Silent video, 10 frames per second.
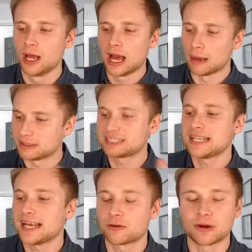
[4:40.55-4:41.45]
a
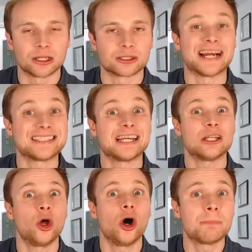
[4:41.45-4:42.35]
mistake rather, that I see a
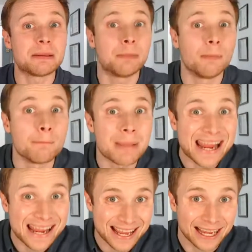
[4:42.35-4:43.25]
lot of people
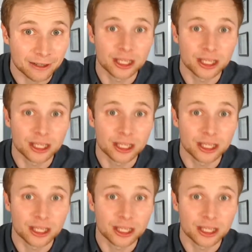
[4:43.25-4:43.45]
making